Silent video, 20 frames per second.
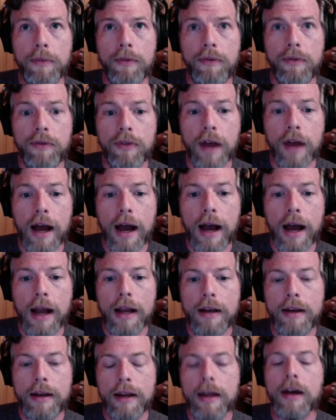the
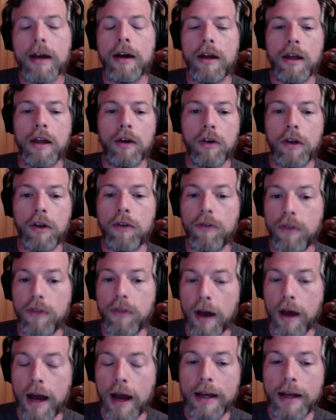idea, at least
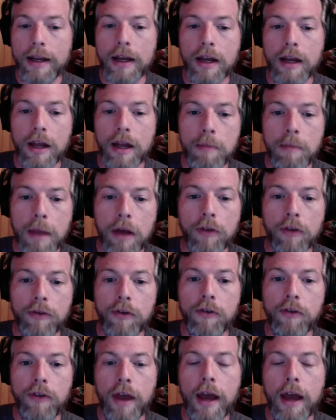the idea in
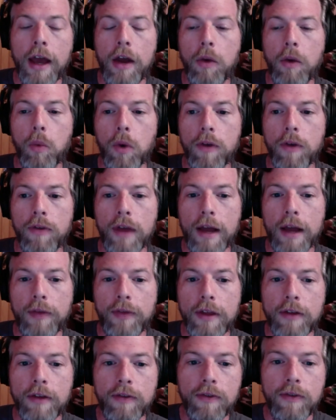Melzer's head, was that
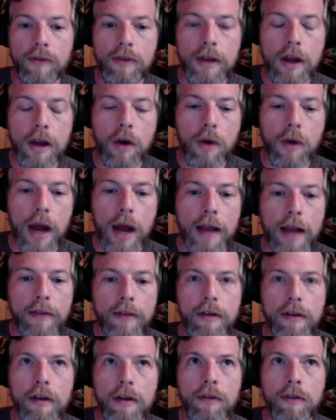these
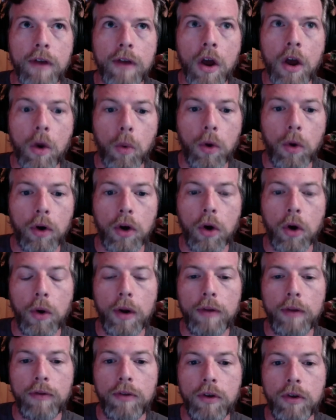neo-Nazis were
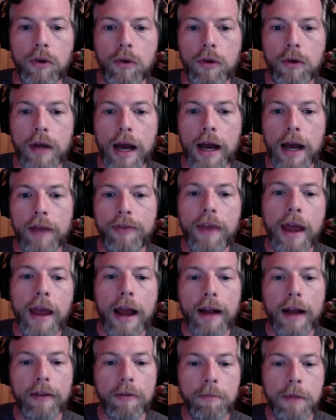going to
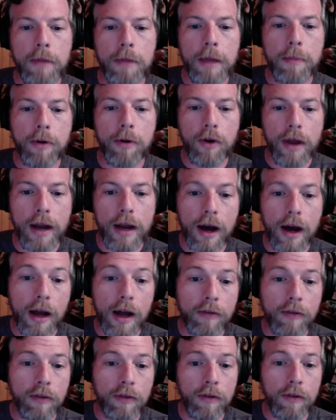contact people in
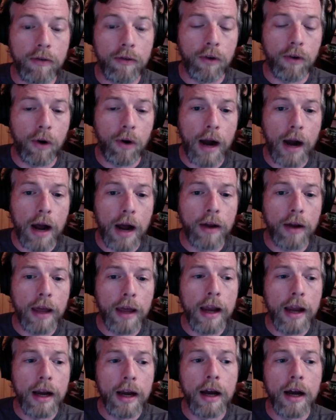ISIS or Al
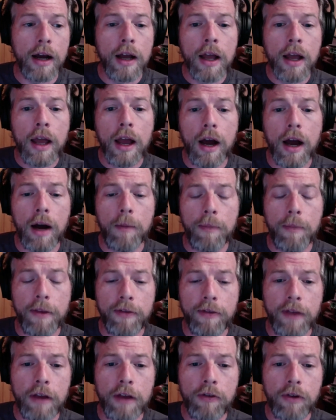Qaeda,
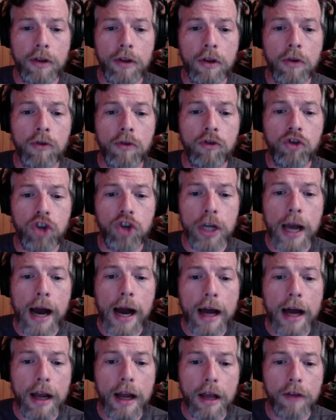essentially use
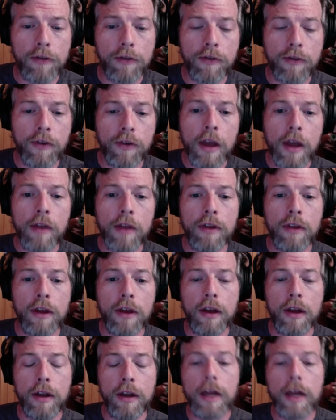jihadists
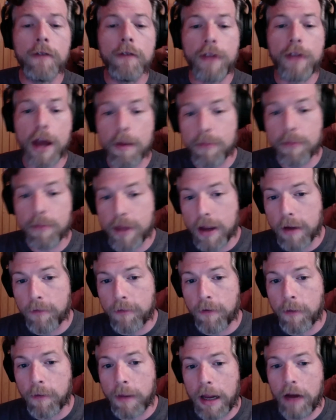to give them the
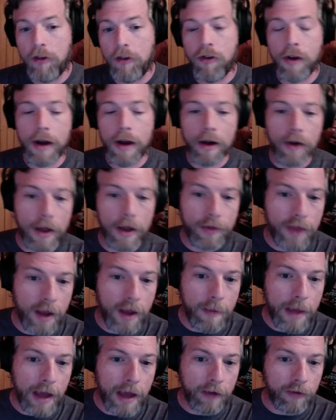information and let
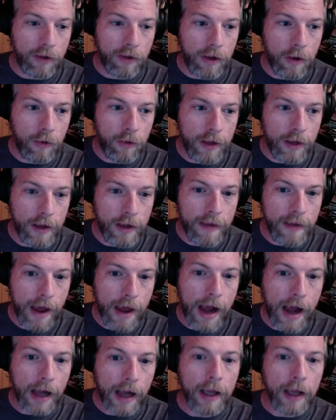them execute the attack.